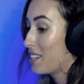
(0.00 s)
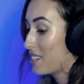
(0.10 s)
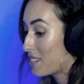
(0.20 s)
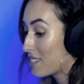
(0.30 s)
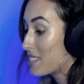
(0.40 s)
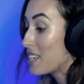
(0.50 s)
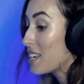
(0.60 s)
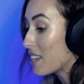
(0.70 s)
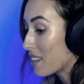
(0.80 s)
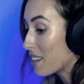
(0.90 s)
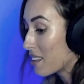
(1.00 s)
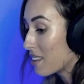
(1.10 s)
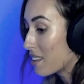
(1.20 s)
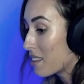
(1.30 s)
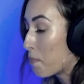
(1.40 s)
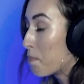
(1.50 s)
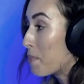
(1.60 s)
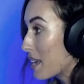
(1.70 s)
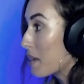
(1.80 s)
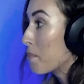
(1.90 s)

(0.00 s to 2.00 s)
to see the big,